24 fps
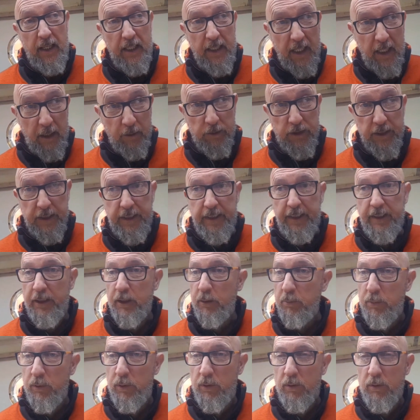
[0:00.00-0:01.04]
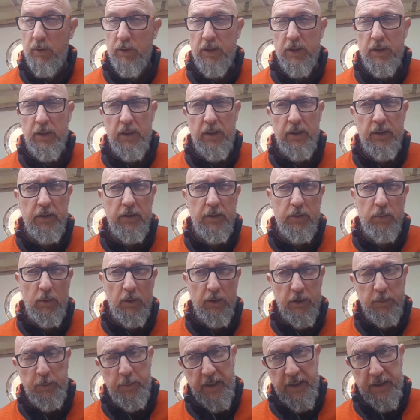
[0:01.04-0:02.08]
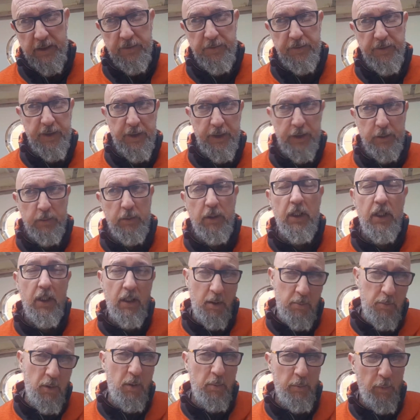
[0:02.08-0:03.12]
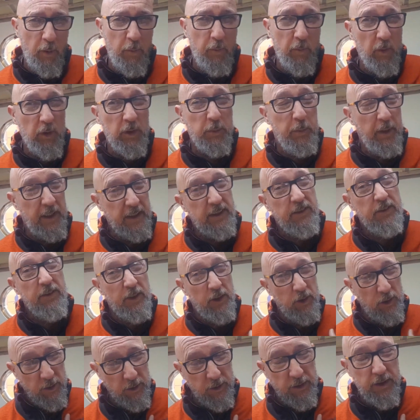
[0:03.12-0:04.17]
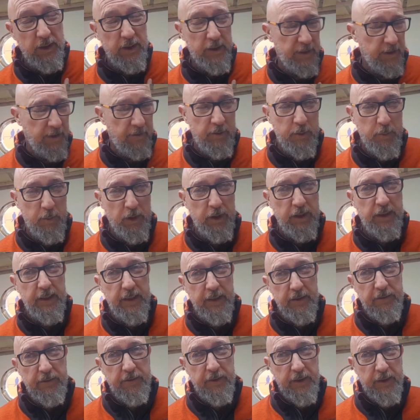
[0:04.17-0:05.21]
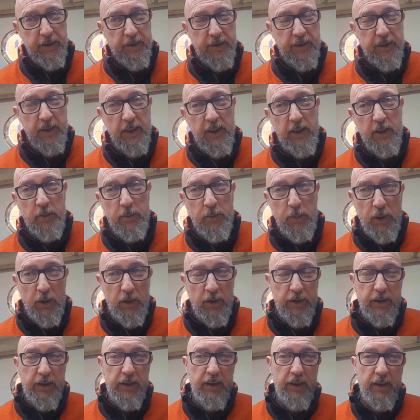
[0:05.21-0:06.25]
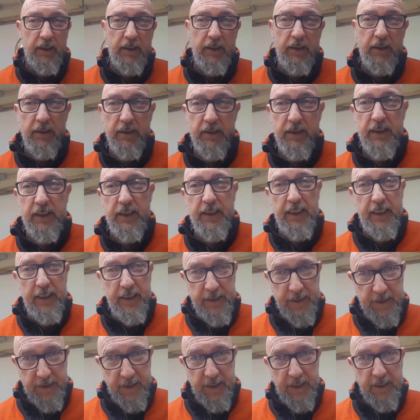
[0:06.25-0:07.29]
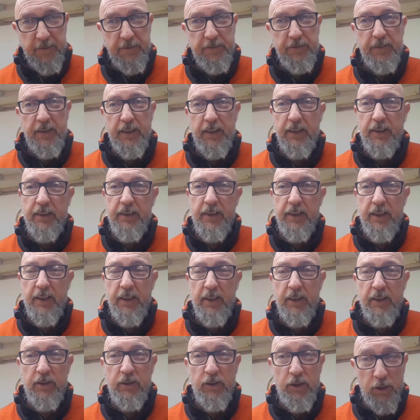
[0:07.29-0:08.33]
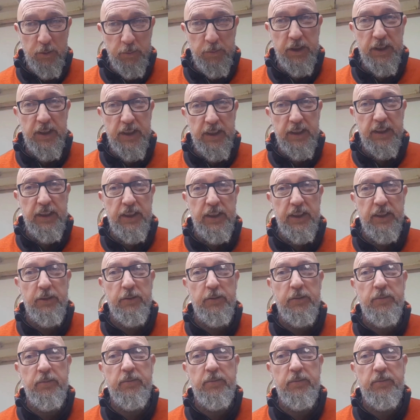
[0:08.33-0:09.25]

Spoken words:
how to heat your boat and what's best for you. And more important, what's best for us, because everybody's different. But stay safe and hope to see you soon.